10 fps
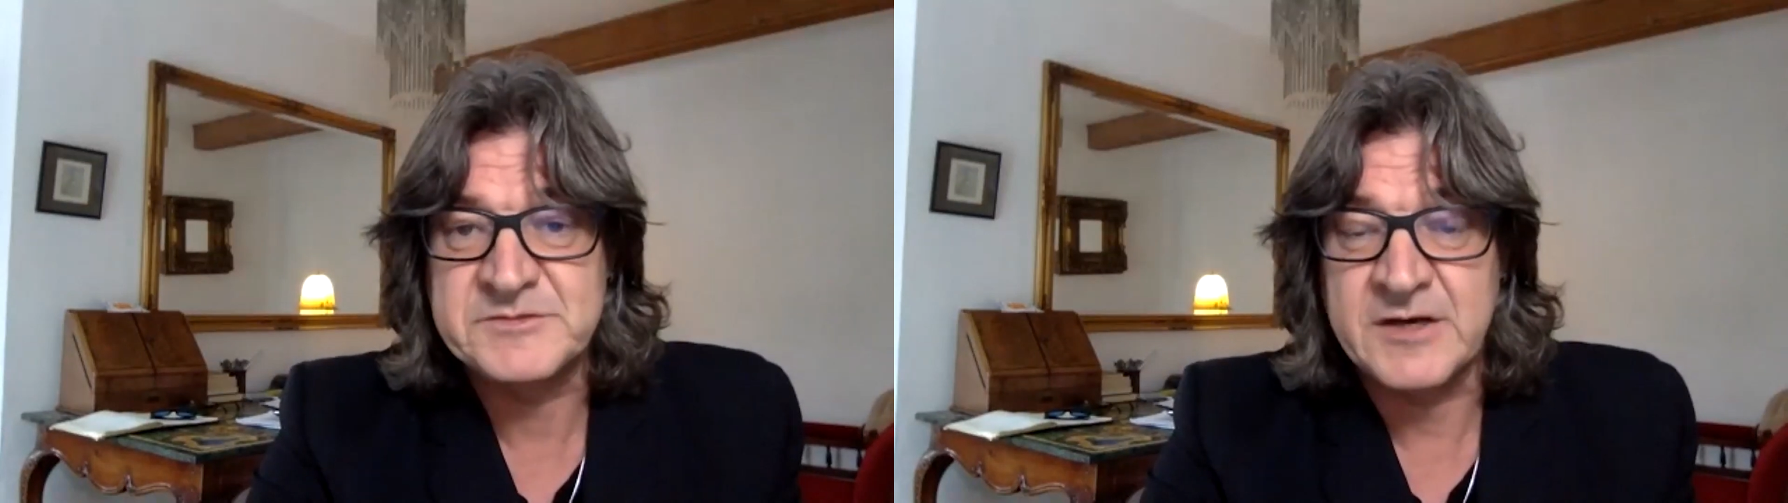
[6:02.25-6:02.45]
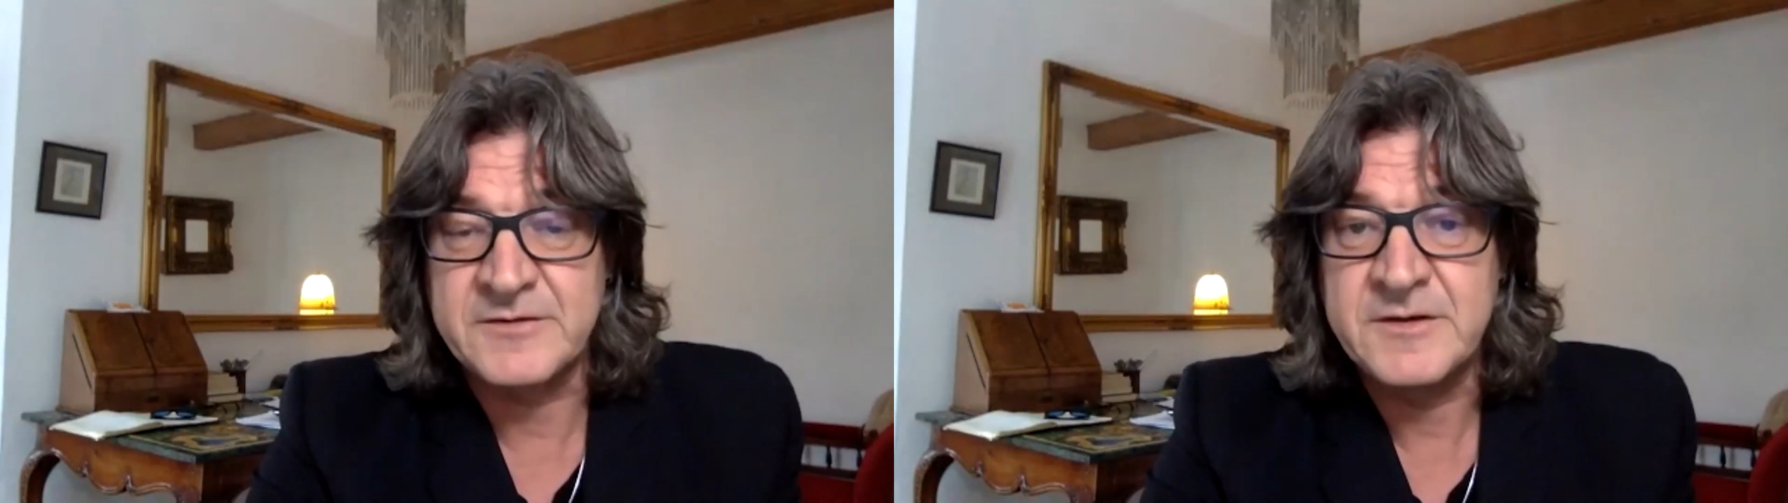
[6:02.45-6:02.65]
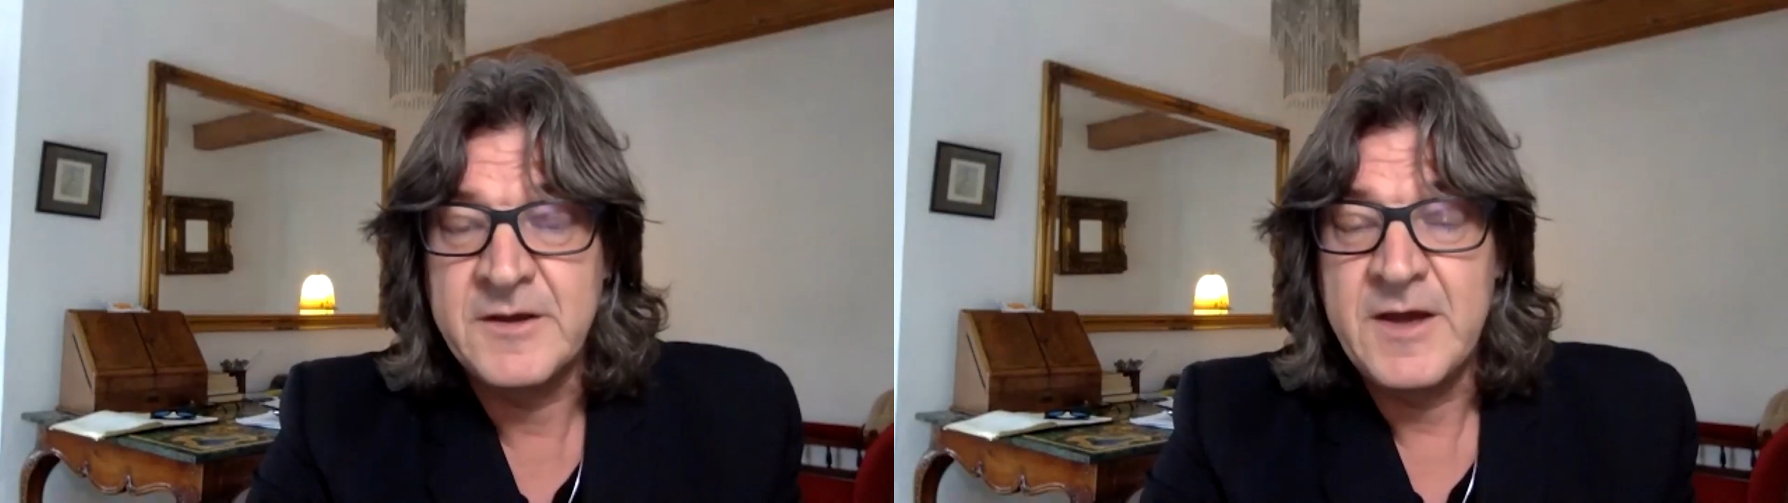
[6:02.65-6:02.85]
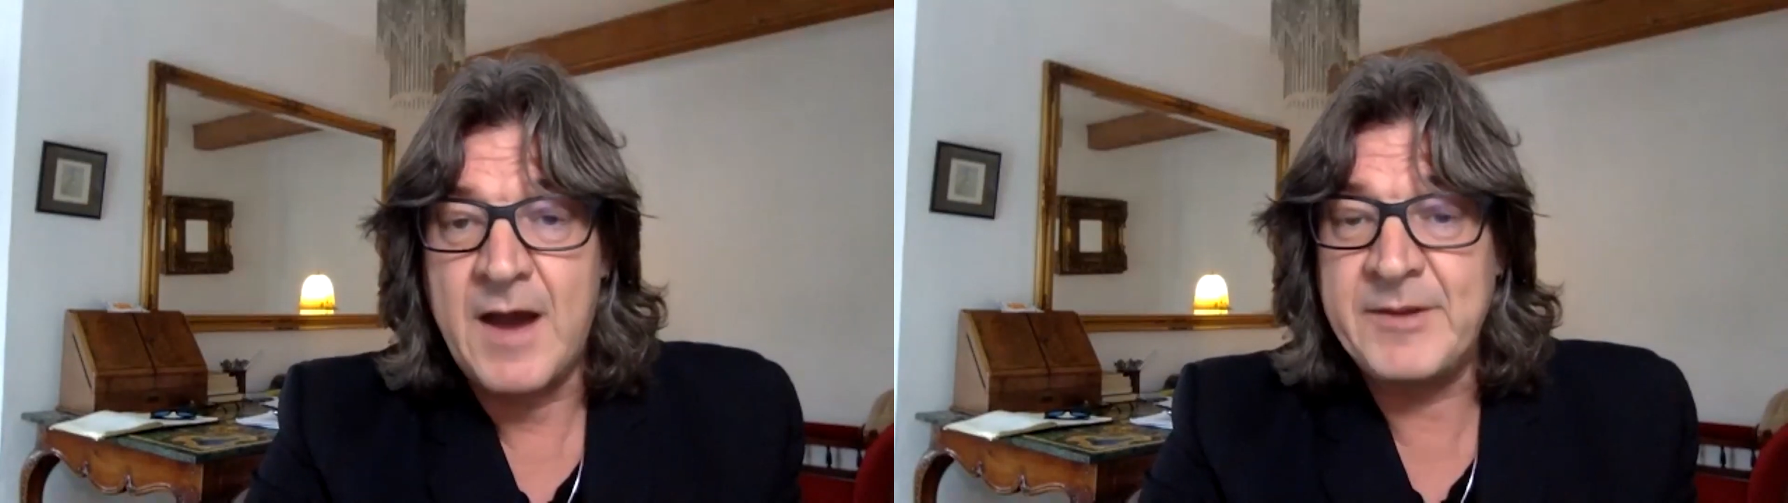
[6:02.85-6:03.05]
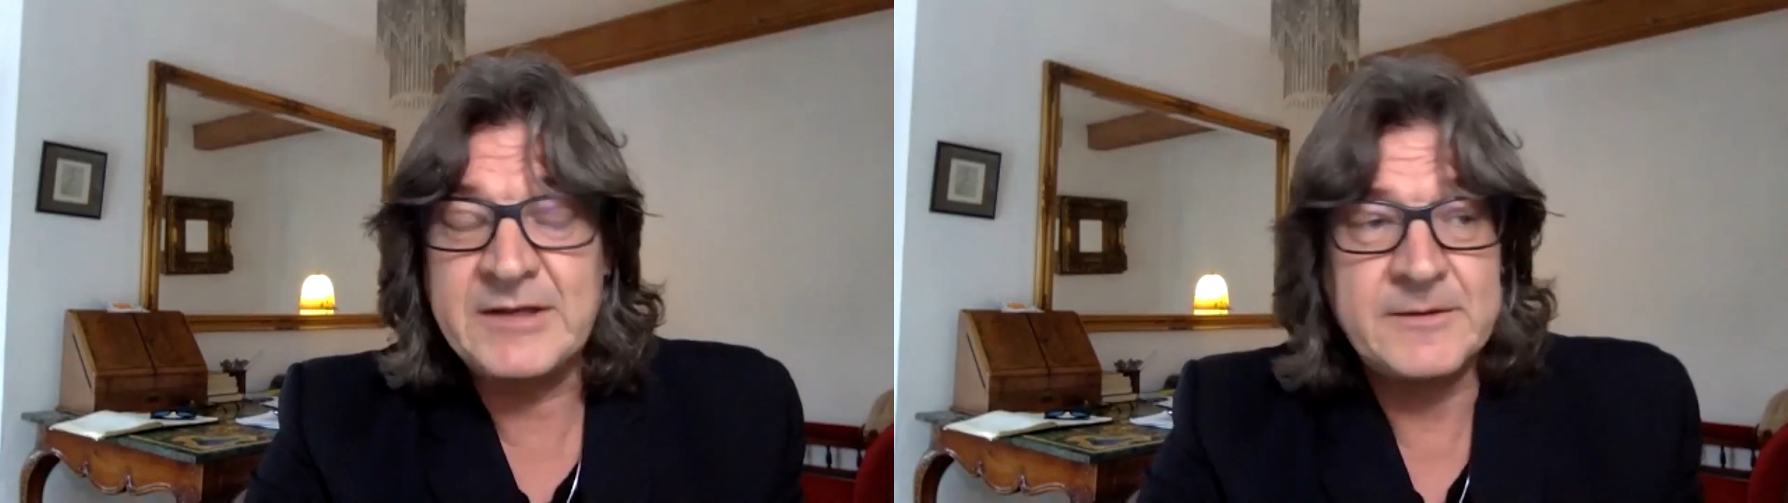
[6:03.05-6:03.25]
done. I
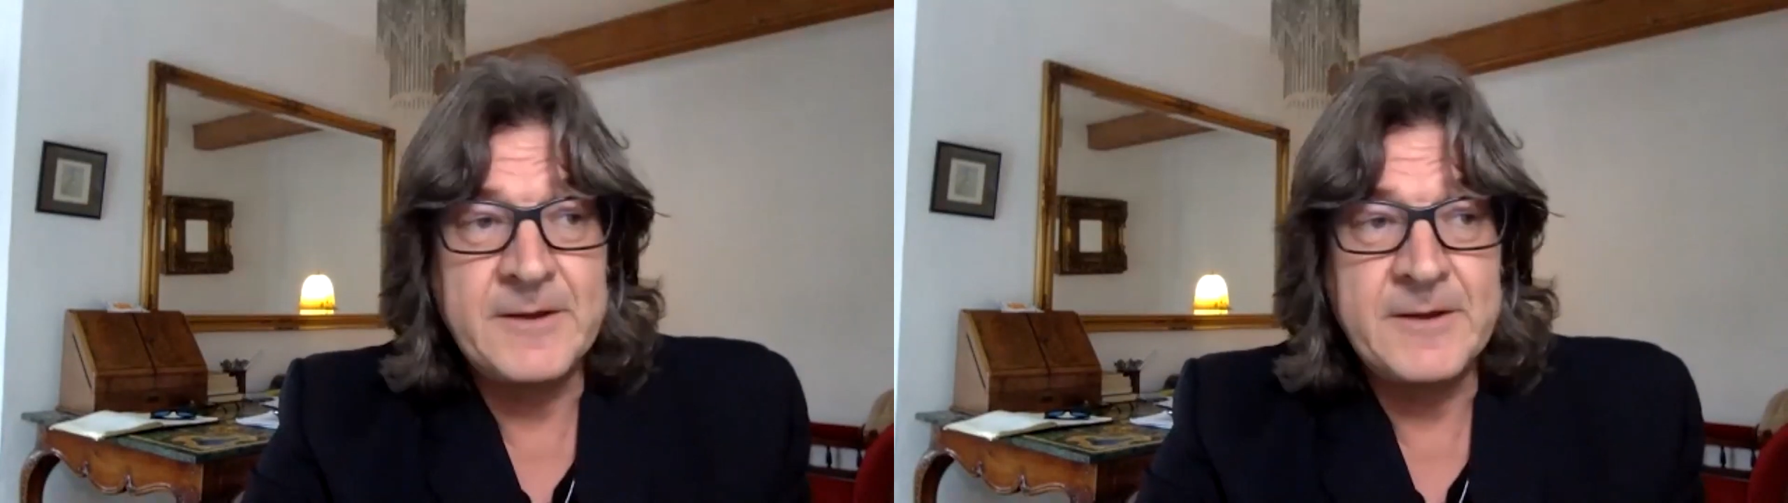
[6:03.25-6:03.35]
mean,